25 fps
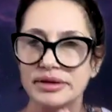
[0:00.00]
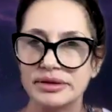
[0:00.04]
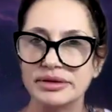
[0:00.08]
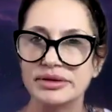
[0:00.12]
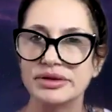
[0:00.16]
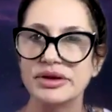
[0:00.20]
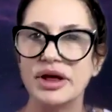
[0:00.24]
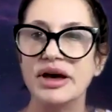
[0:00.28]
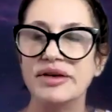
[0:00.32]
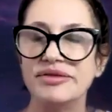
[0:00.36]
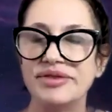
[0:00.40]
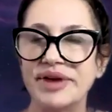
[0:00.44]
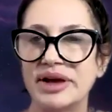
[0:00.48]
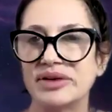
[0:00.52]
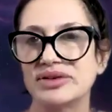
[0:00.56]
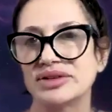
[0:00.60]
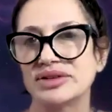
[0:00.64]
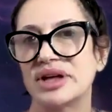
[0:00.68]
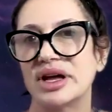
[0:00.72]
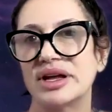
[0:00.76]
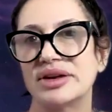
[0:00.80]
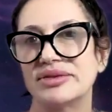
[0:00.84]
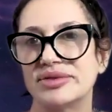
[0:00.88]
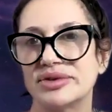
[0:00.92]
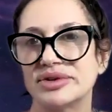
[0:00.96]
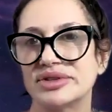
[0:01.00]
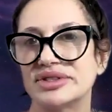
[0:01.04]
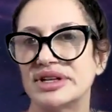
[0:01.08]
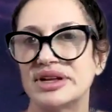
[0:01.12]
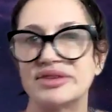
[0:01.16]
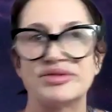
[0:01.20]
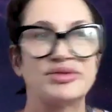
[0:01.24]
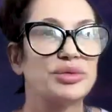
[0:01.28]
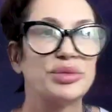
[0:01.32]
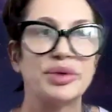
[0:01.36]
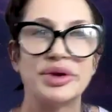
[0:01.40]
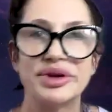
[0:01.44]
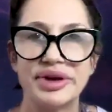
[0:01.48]
love outside of
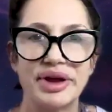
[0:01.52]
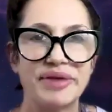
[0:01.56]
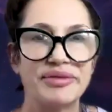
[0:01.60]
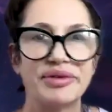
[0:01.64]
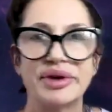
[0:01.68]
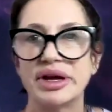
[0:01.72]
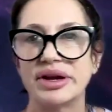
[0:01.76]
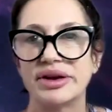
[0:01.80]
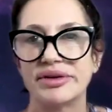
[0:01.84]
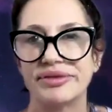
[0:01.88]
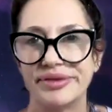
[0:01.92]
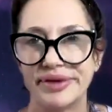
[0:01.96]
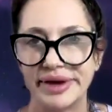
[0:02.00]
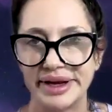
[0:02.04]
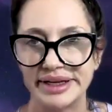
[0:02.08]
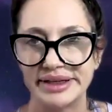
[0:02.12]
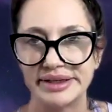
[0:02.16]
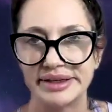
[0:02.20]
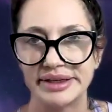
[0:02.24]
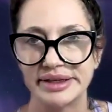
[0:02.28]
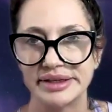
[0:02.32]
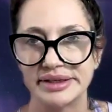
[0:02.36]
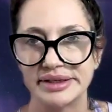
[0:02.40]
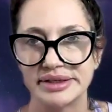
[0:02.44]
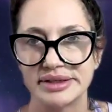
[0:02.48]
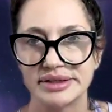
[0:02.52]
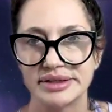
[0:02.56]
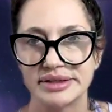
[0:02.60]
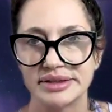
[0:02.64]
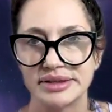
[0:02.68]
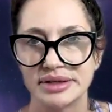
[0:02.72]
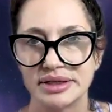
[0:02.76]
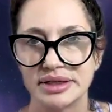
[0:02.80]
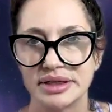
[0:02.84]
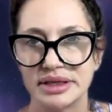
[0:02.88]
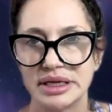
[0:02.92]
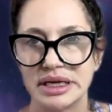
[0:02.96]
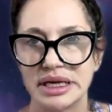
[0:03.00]
ourselves, we're never going to find it.
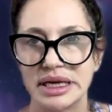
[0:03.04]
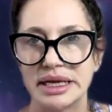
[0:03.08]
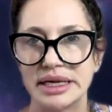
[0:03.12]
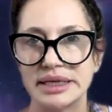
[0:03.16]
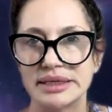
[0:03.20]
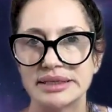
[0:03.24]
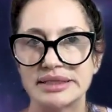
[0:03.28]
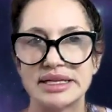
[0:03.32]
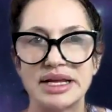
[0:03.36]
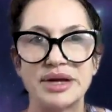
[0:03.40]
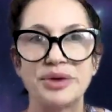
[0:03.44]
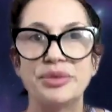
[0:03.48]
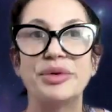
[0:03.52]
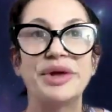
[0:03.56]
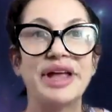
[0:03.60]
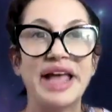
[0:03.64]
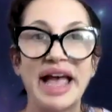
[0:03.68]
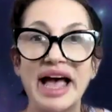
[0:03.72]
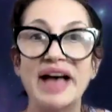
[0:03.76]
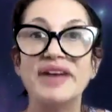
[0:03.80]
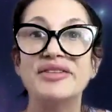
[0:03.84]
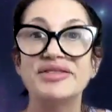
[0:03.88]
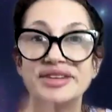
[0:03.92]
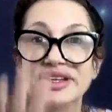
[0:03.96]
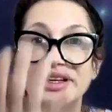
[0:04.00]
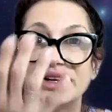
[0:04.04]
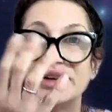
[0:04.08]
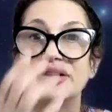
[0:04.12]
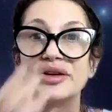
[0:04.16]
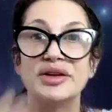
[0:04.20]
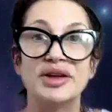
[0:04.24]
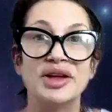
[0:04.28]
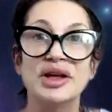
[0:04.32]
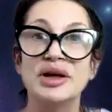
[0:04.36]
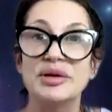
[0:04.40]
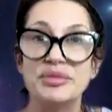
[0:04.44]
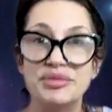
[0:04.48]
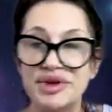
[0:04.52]
It's like we have
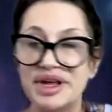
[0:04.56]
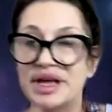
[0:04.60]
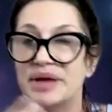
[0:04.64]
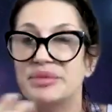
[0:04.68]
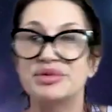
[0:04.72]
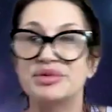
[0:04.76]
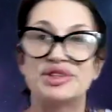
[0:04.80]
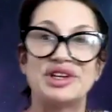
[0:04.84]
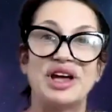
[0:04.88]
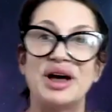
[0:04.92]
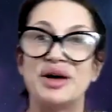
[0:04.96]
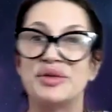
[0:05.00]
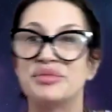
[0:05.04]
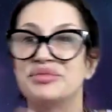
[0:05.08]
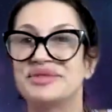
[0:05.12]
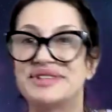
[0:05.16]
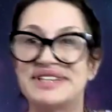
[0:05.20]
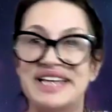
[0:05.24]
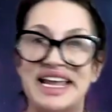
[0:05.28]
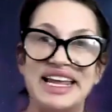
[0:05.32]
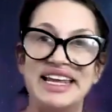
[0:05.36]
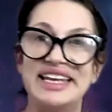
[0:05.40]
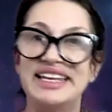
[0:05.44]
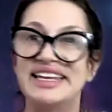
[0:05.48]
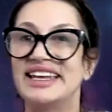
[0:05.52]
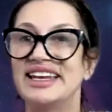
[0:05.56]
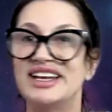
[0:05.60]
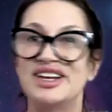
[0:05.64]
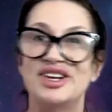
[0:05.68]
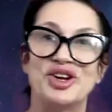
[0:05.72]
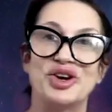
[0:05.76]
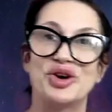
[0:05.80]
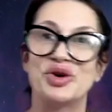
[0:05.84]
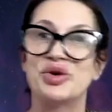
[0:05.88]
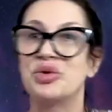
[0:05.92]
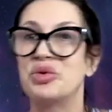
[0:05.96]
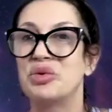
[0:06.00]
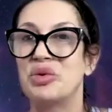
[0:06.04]
to be able to obtain it and
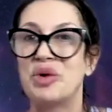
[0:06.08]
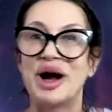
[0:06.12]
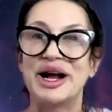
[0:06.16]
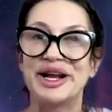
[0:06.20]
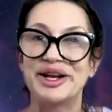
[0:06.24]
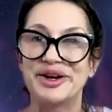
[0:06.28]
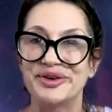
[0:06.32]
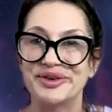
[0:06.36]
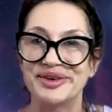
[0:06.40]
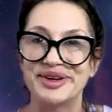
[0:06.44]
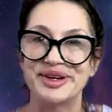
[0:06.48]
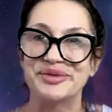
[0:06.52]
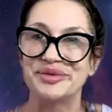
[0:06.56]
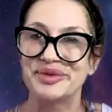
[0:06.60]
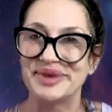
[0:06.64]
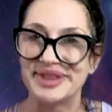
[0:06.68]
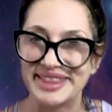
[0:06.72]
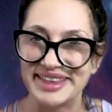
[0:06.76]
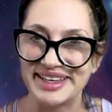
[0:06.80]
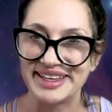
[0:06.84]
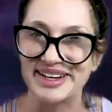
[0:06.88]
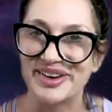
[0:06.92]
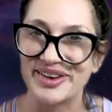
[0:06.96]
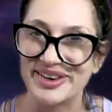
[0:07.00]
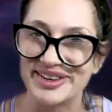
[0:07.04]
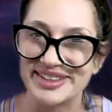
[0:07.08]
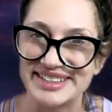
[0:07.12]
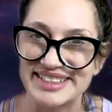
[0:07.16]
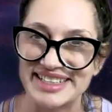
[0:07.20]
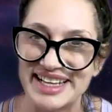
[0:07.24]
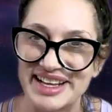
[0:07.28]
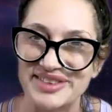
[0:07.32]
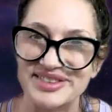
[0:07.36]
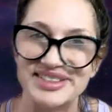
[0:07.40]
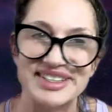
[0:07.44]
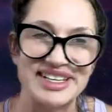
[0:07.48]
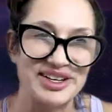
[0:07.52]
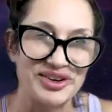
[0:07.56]
acquire it within
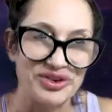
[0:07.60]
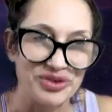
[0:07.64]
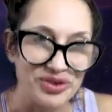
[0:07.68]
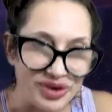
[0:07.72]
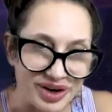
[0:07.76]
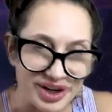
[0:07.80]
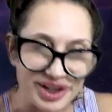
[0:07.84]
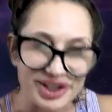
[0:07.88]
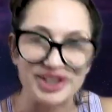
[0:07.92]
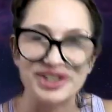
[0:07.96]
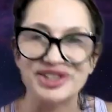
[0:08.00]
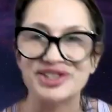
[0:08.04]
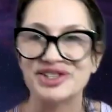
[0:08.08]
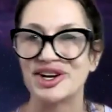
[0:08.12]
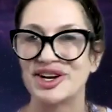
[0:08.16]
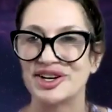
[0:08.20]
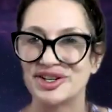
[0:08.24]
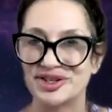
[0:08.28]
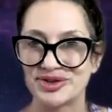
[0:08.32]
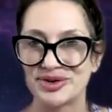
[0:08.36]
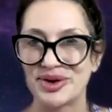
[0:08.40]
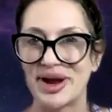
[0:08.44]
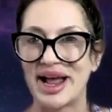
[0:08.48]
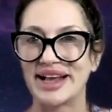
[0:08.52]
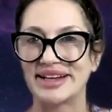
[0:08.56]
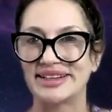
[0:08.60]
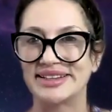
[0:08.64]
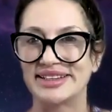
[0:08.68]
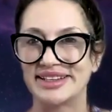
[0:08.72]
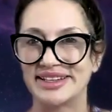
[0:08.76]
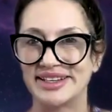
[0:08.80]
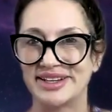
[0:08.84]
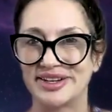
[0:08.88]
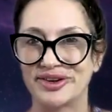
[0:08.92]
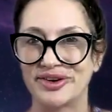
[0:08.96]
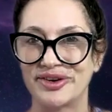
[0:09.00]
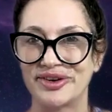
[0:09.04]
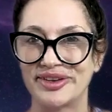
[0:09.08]
ourselves in order to attract
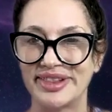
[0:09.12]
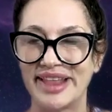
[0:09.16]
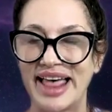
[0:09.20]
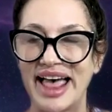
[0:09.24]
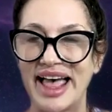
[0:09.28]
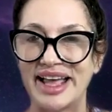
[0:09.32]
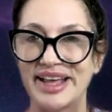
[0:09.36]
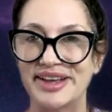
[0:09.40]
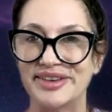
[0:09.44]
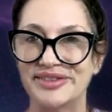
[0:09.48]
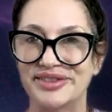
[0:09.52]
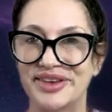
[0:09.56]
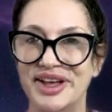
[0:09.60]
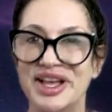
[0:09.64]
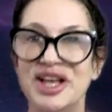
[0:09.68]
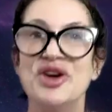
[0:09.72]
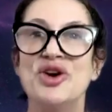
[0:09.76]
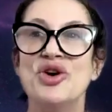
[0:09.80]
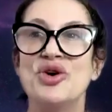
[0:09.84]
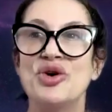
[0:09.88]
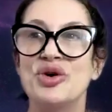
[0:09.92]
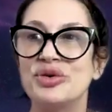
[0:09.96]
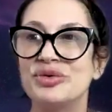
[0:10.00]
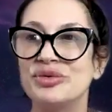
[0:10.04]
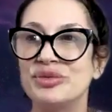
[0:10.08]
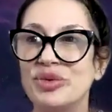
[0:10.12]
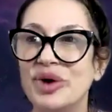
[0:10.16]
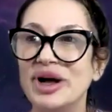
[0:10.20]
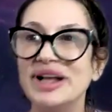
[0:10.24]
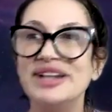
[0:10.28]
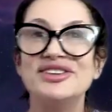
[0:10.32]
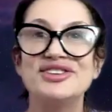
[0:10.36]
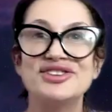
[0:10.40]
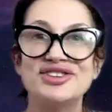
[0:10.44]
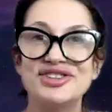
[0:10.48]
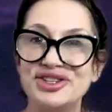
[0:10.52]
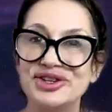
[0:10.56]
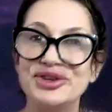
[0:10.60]
it in our life.
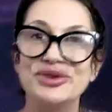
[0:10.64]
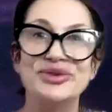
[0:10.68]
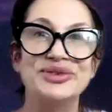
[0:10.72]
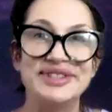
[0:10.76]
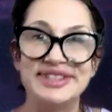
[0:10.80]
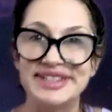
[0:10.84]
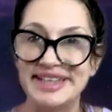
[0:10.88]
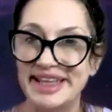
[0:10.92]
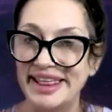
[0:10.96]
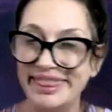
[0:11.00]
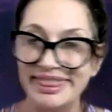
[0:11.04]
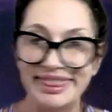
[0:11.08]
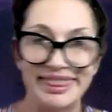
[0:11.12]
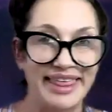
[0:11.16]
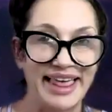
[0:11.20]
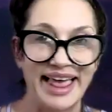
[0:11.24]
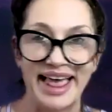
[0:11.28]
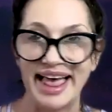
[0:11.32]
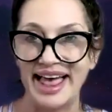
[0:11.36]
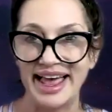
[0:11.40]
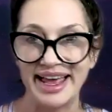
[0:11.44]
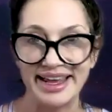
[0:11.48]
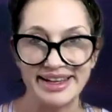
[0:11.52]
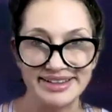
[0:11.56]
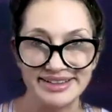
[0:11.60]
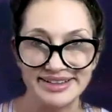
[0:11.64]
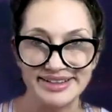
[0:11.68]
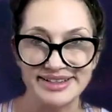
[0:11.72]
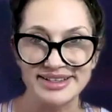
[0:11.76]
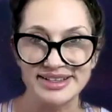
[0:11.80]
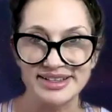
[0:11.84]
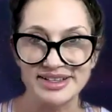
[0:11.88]
Once you did that,